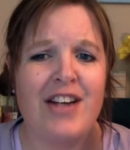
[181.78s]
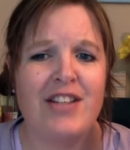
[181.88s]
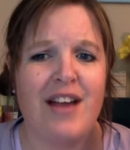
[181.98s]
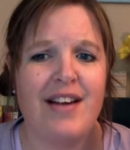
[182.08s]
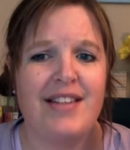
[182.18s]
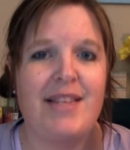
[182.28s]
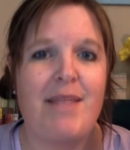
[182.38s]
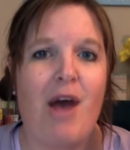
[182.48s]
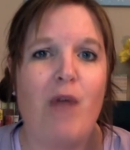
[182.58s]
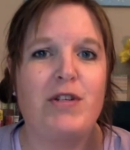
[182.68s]
soccer team
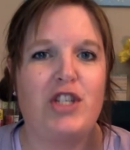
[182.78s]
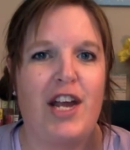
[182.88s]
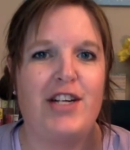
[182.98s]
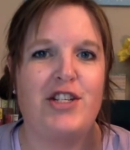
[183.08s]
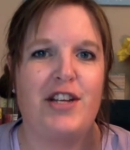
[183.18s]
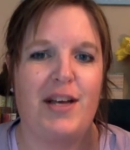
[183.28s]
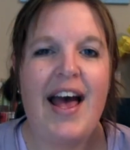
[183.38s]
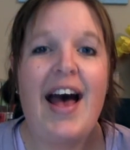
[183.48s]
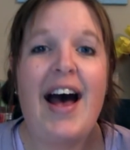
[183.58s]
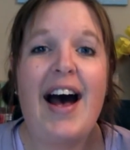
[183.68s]
helped change the community.
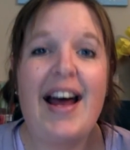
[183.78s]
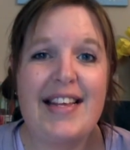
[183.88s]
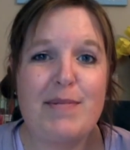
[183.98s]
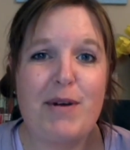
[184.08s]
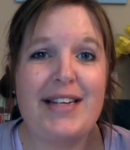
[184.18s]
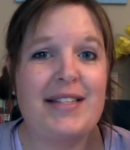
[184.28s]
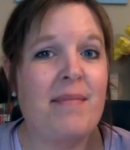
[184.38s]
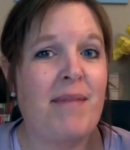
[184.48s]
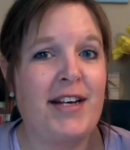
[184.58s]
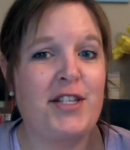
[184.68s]
Uh, this book is a
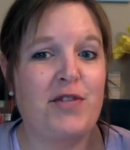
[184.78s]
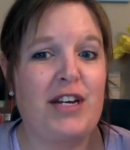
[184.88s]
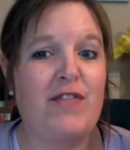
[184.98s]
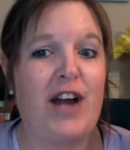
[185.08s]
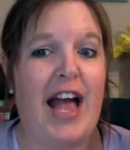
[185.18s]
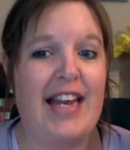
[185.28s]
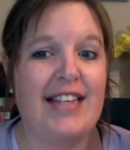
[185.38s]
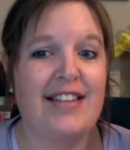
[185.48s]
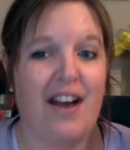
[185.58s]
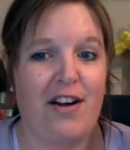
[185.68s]
must read for any
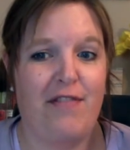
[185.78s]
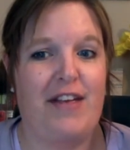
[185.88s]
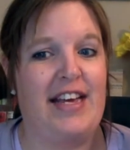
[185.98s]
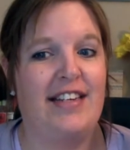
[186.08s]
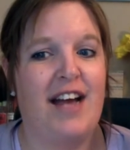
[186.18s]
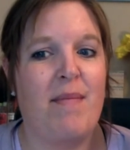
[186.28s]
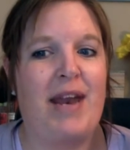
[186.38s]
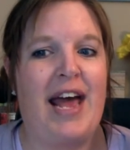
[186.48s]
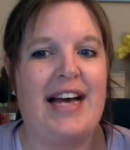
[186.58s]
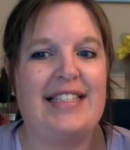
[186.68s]
soccer fan. Um, it
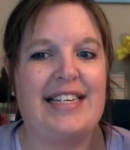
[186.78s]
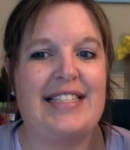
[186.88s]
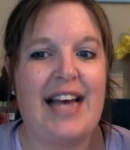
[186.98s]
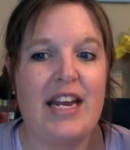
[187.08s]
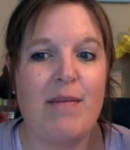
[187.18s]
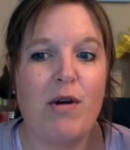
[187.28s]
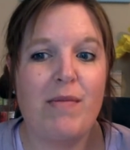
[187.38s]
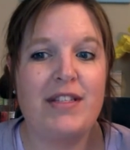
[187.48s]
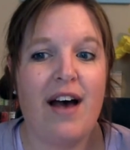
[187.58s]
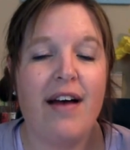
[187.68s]
has exciting
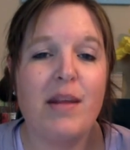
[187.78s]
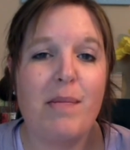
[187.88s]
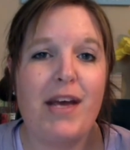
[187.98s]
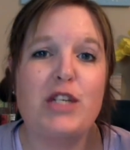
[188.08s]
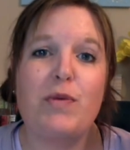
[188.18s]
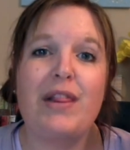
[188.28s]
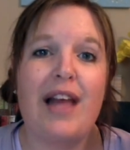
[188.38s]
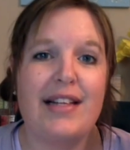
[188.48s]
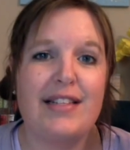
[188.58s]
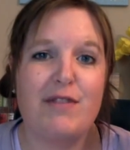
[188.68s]
moments on the pitch with
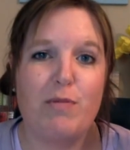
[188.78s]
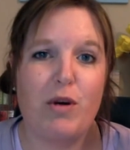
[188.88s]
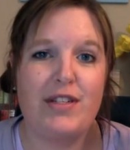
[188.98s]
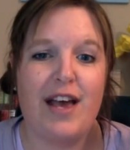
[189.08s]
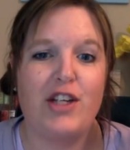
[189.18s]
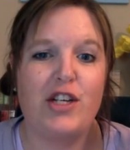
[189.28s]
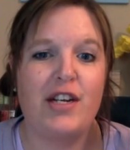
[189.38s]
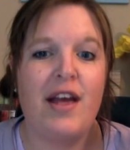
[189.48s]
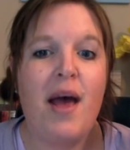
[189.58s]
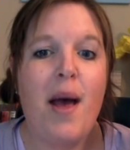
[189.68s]
lots of sports
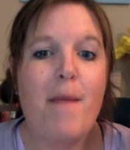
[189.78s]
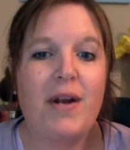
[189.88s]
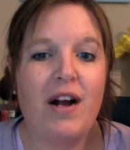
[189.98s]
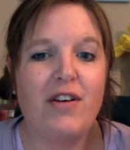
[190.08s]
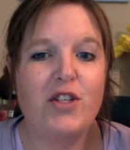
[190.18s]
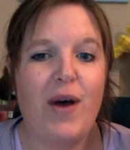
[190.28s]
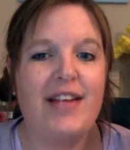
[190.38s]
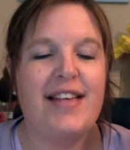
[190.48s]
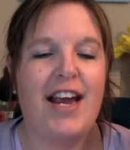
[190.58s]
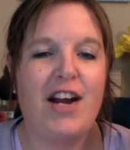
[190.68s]
action, but it also
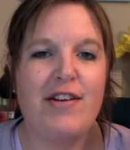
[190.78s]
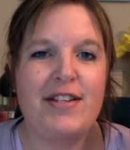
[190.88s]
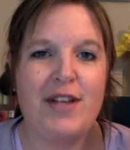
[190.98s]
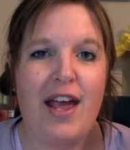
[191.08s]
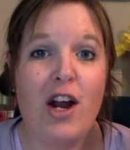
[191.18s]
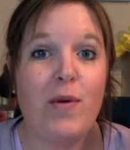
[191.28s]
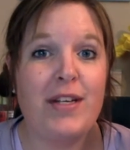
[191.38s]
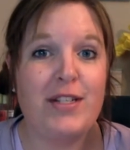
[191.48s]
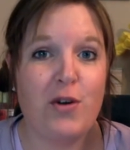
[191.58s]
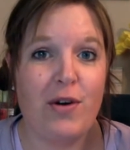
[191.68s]
has harrowing,
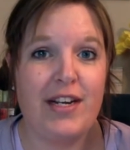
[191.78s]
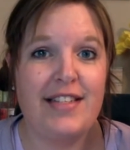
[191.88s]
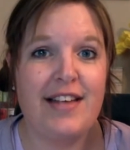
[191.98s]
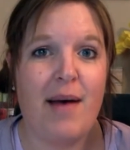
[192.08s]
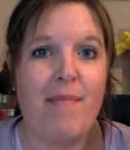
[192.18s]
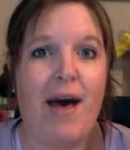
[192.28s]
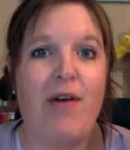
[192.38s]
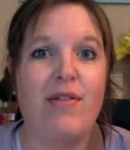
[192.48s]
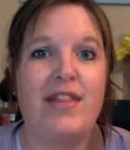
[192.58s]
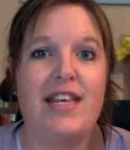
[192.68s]
harrowing stories
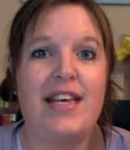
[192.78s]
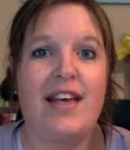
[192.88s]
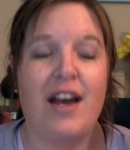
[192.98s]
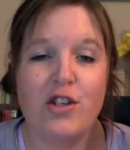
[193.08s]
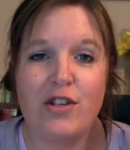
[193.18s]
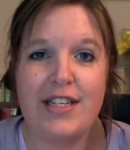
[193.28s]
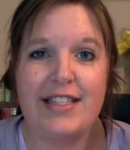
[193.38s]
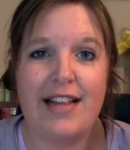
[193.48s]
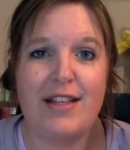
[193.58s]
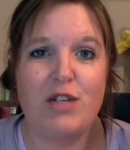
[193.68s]
about the countries
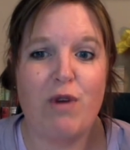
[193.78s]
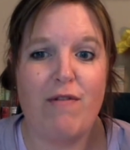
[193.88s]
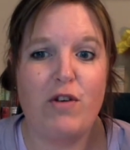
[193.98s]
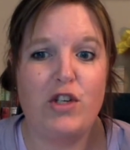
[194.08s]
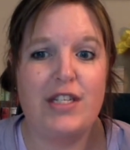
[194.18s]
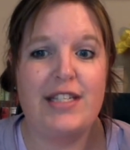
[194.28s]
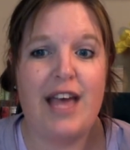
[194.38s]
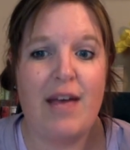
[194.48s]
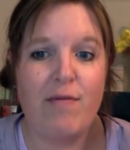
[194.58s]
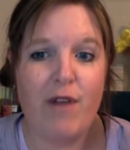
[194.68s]
that these refugees
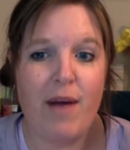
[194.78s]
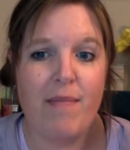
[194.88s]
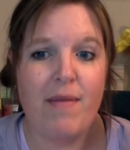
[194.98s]
came from,